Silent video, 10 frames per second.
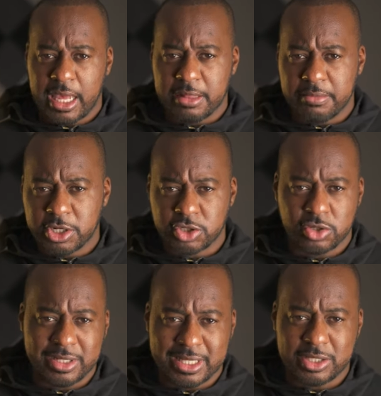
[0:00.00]
and make sure
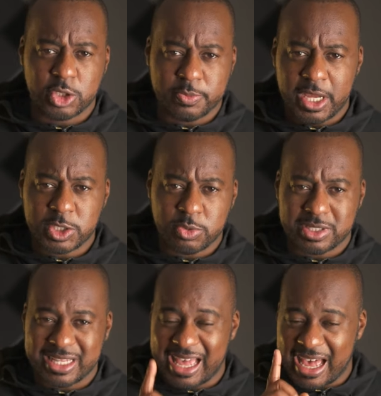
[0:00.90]
to delete those
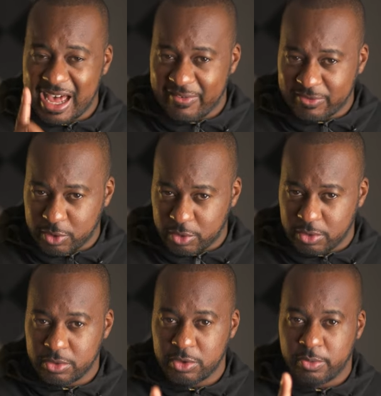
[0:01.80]
passwords after
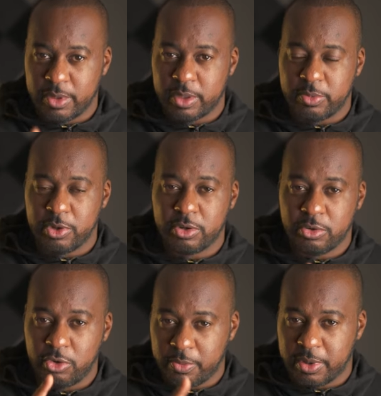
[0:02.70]
you read the book
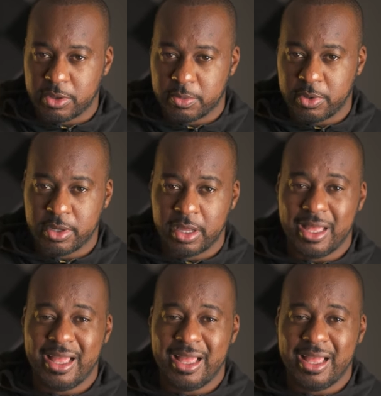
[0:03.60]
or bought the book,